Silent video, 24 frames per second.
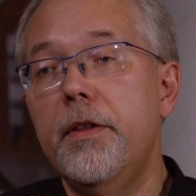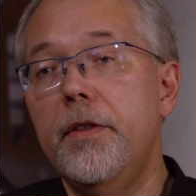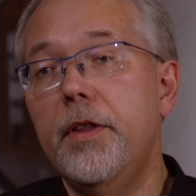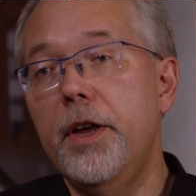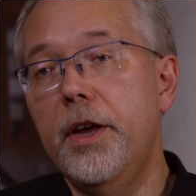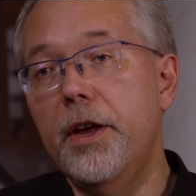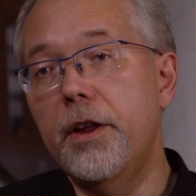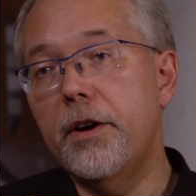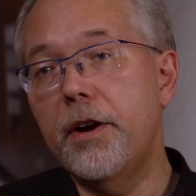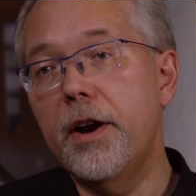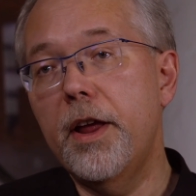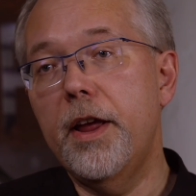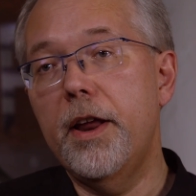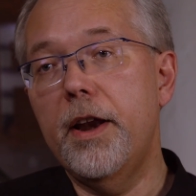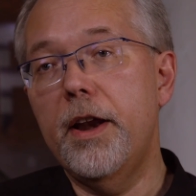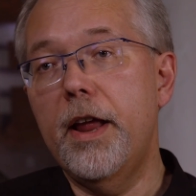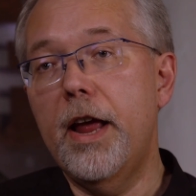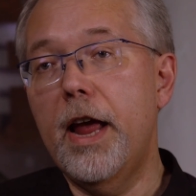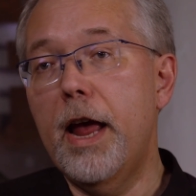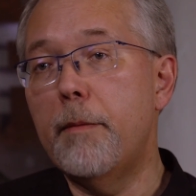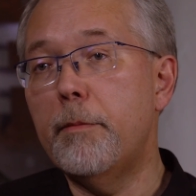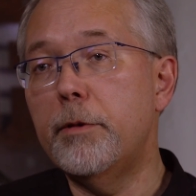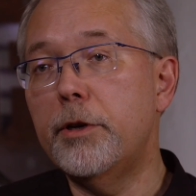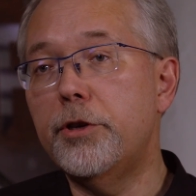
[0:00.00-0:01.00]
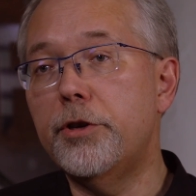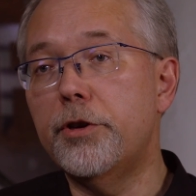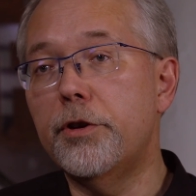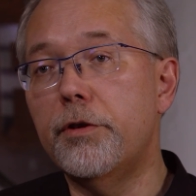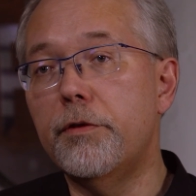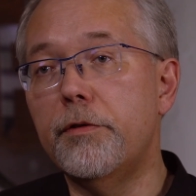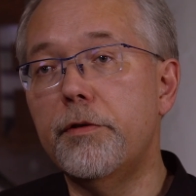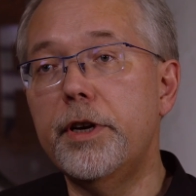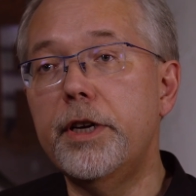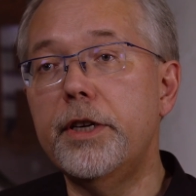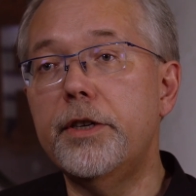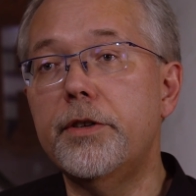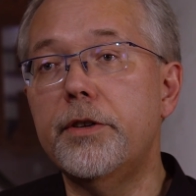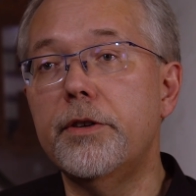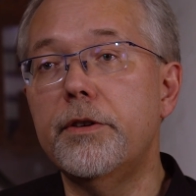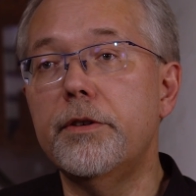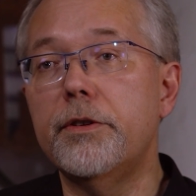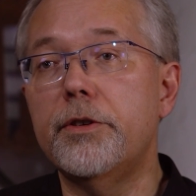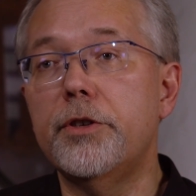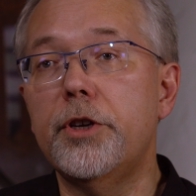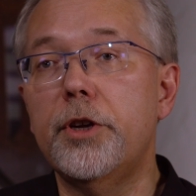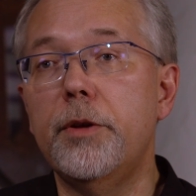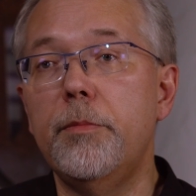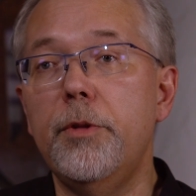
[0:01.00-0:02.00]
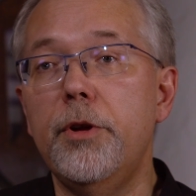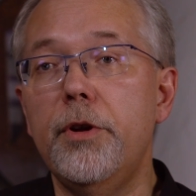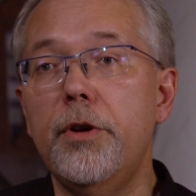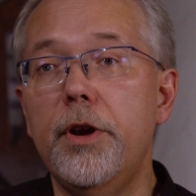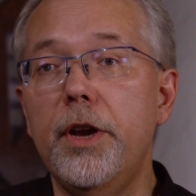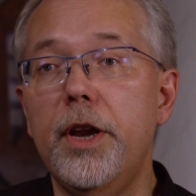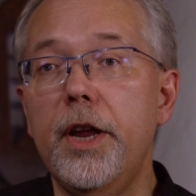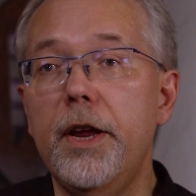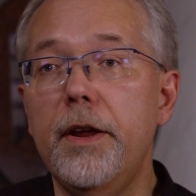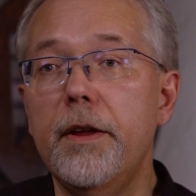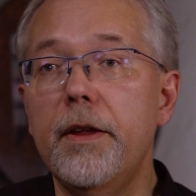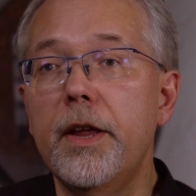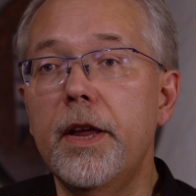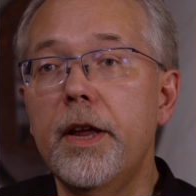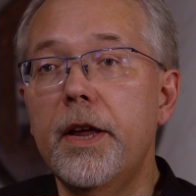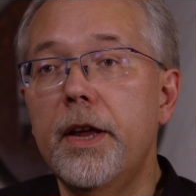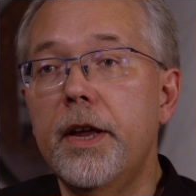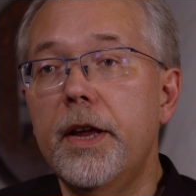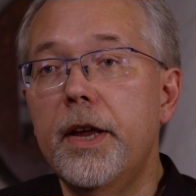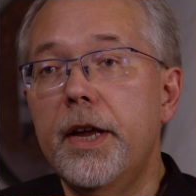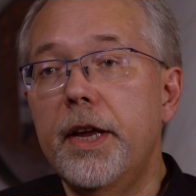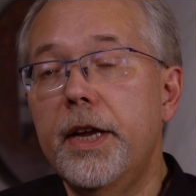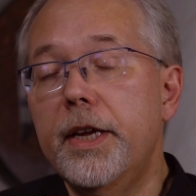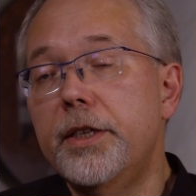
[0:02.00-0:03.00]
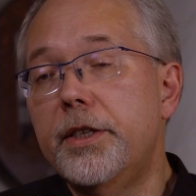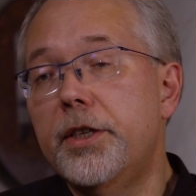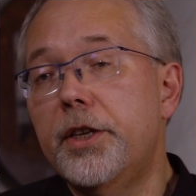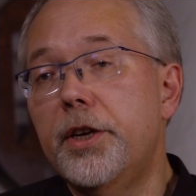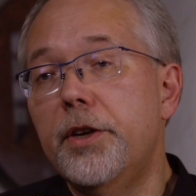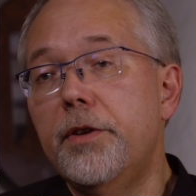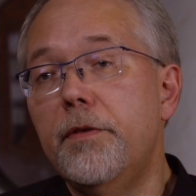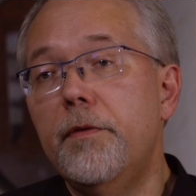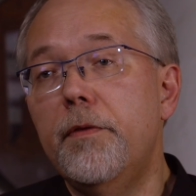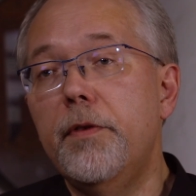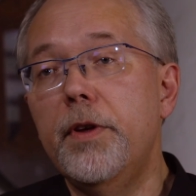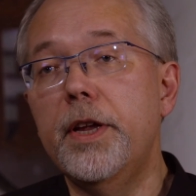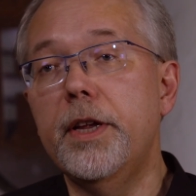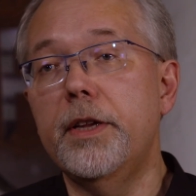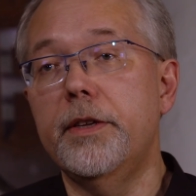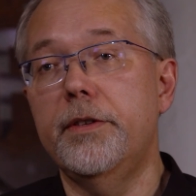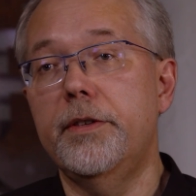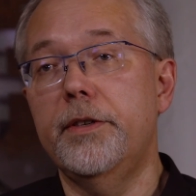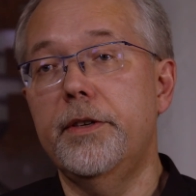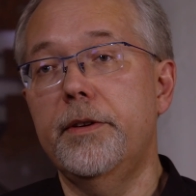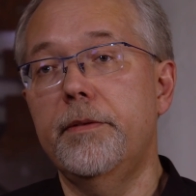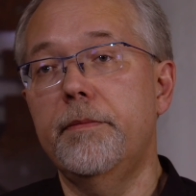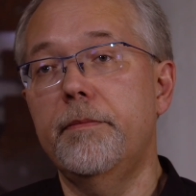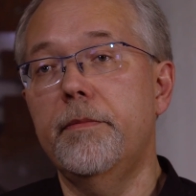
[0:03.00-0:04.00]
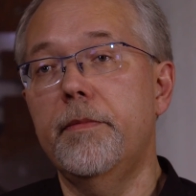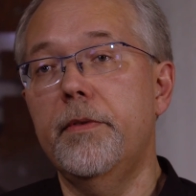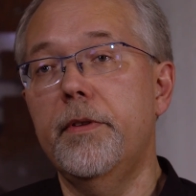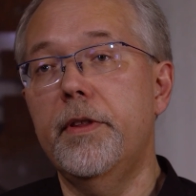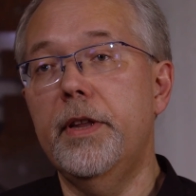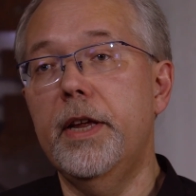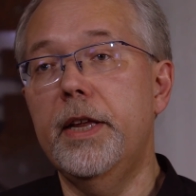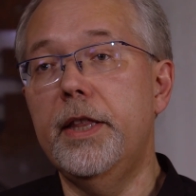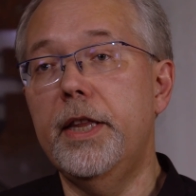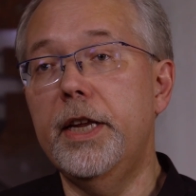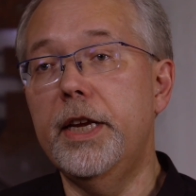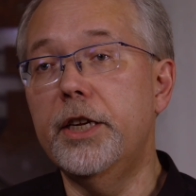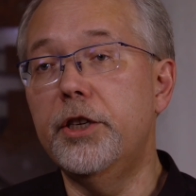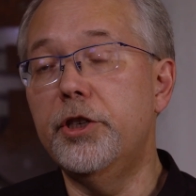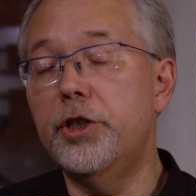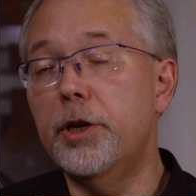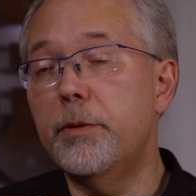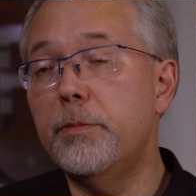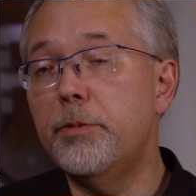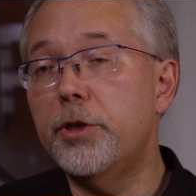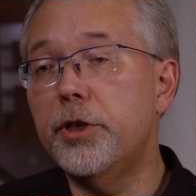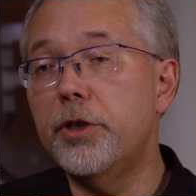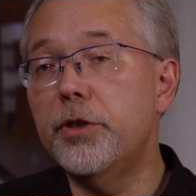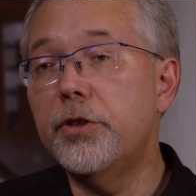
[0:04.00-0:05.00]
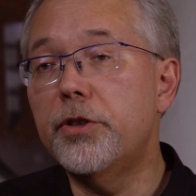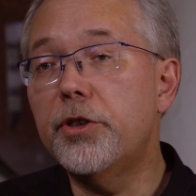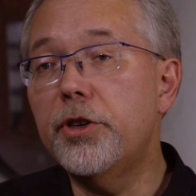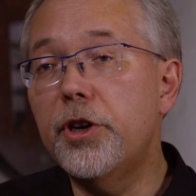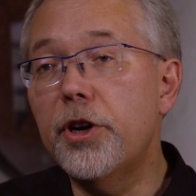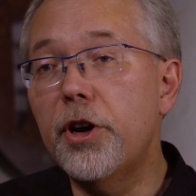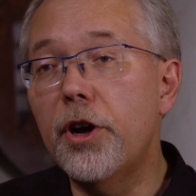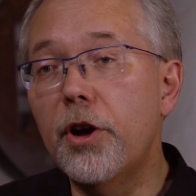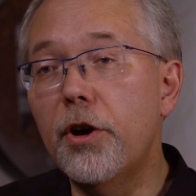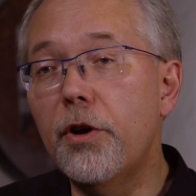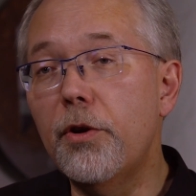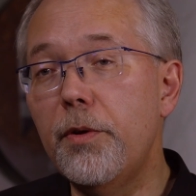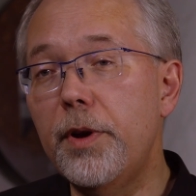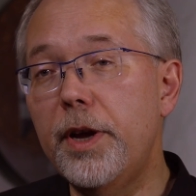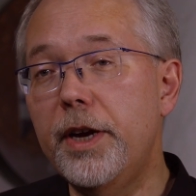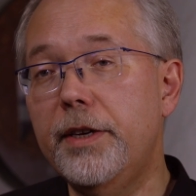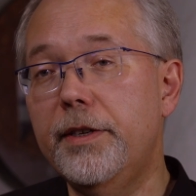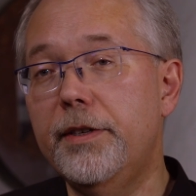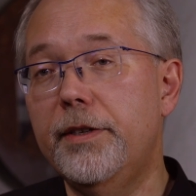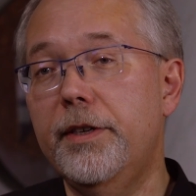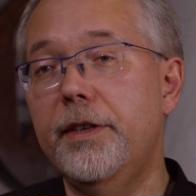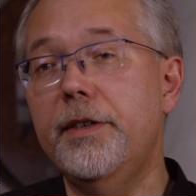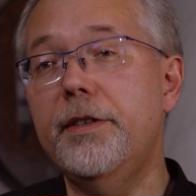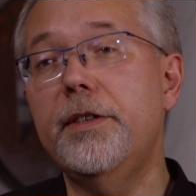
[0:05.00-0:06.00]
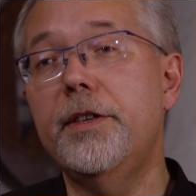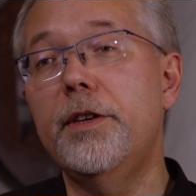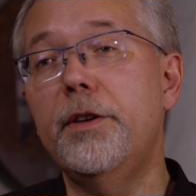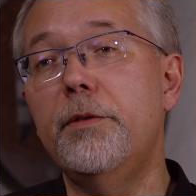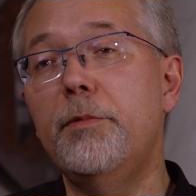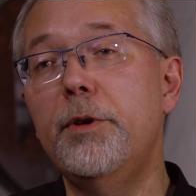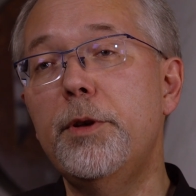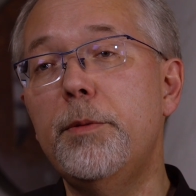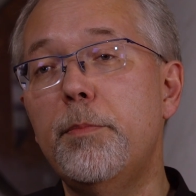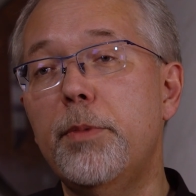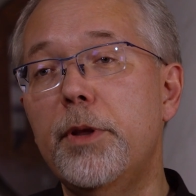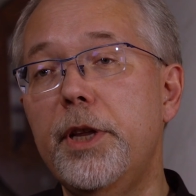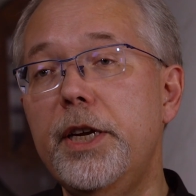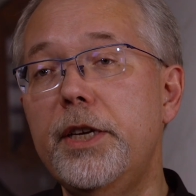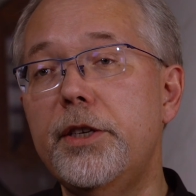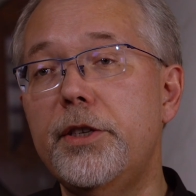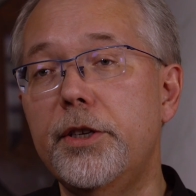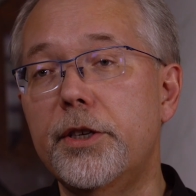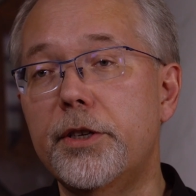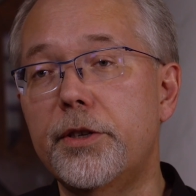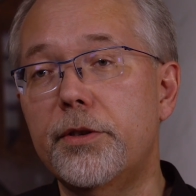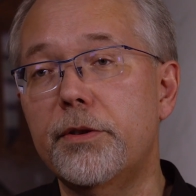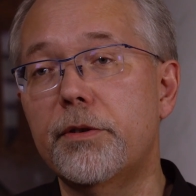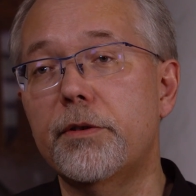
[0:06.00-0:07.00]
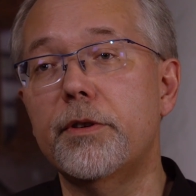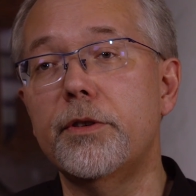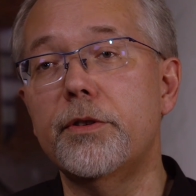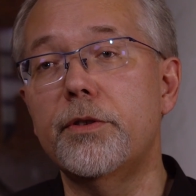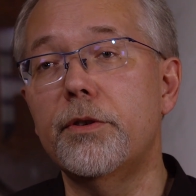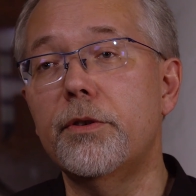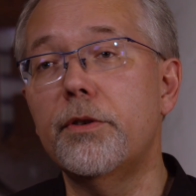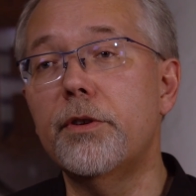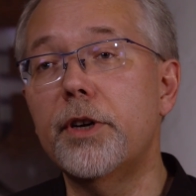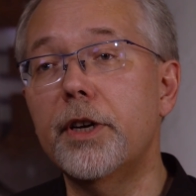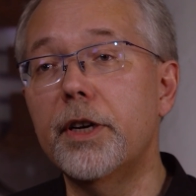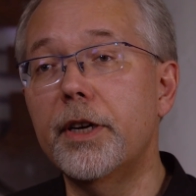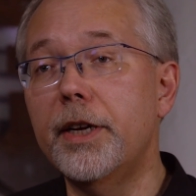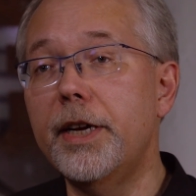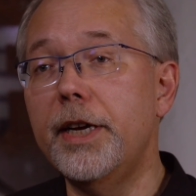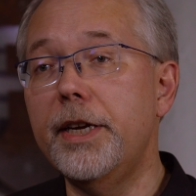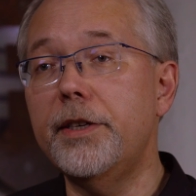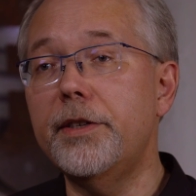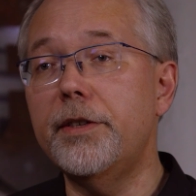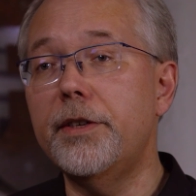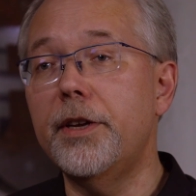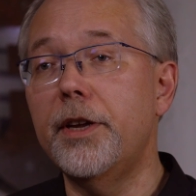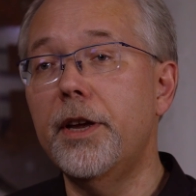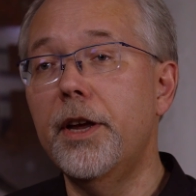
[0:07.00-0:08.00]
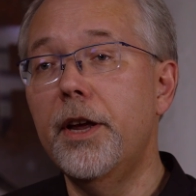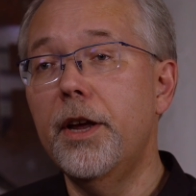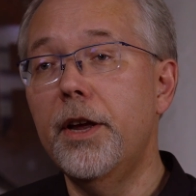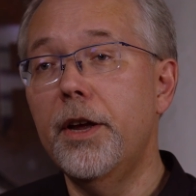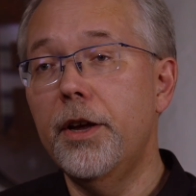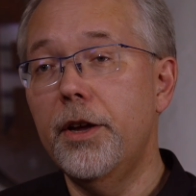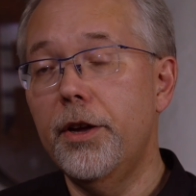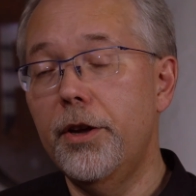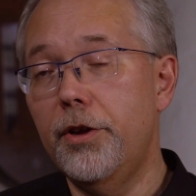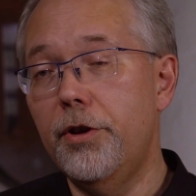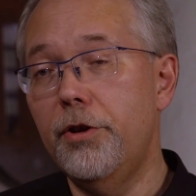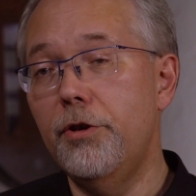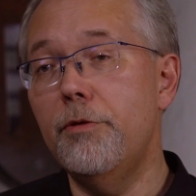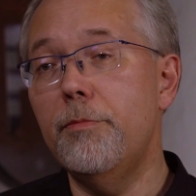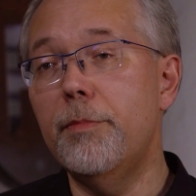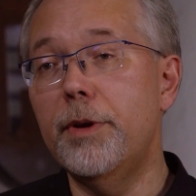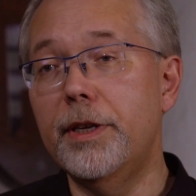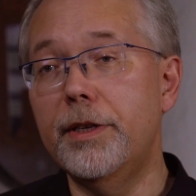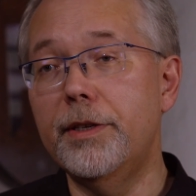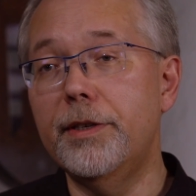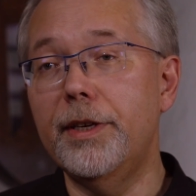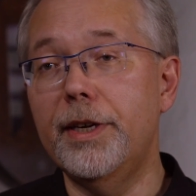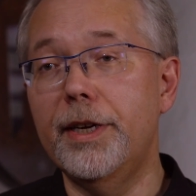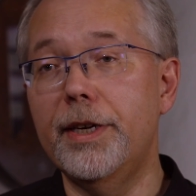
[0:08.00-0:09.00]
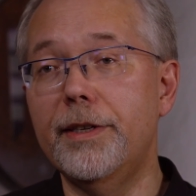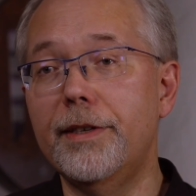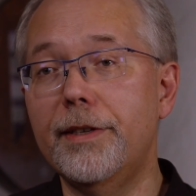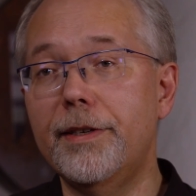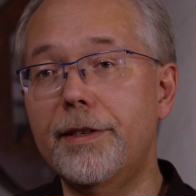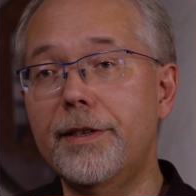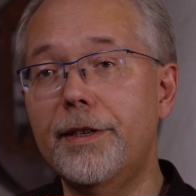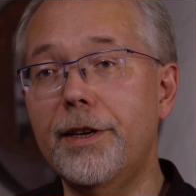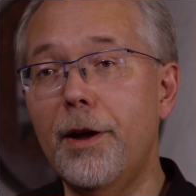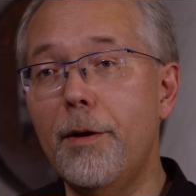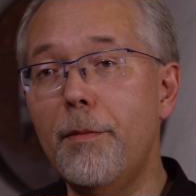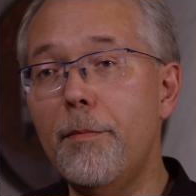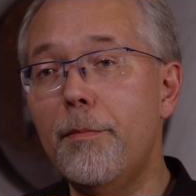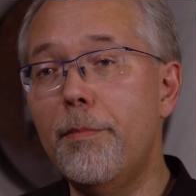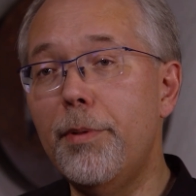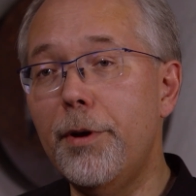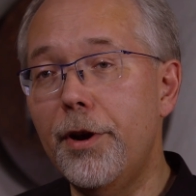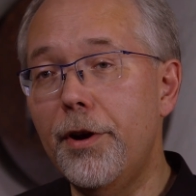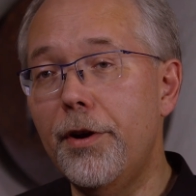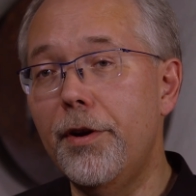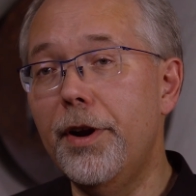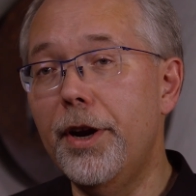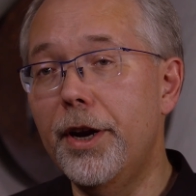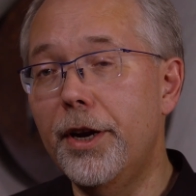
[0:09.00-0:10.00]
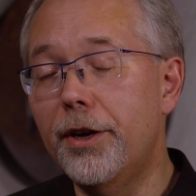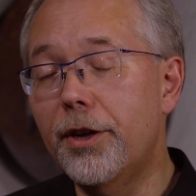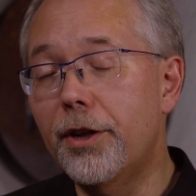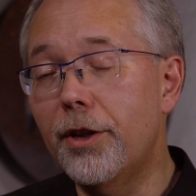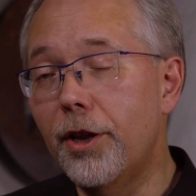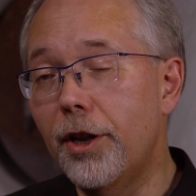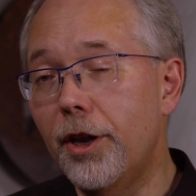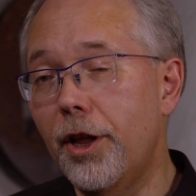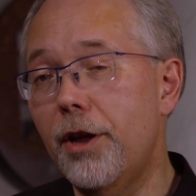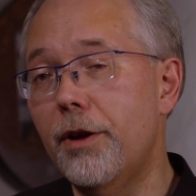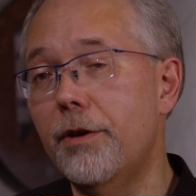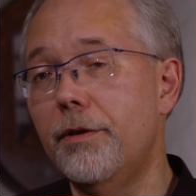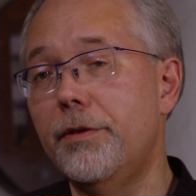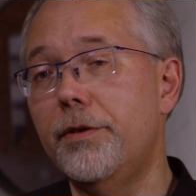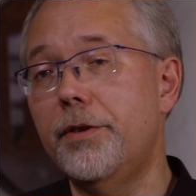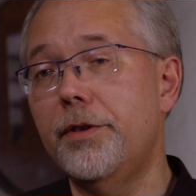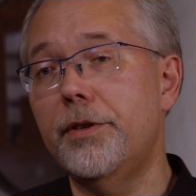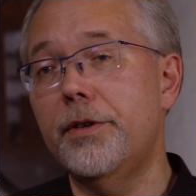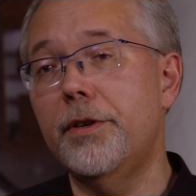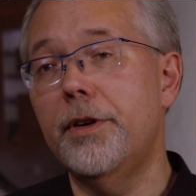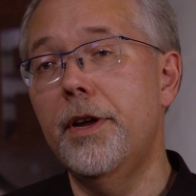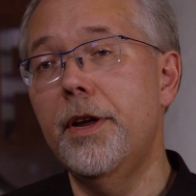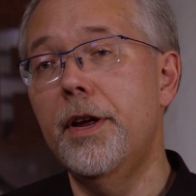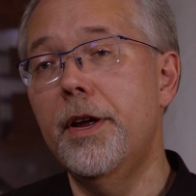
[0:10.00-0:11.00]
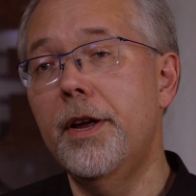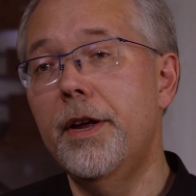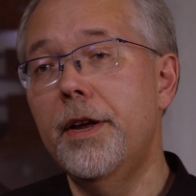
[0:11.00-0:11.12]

The internet amateur research community is convinced that the Egyptians coexisted with plesiosaurs, or at least humans in some period close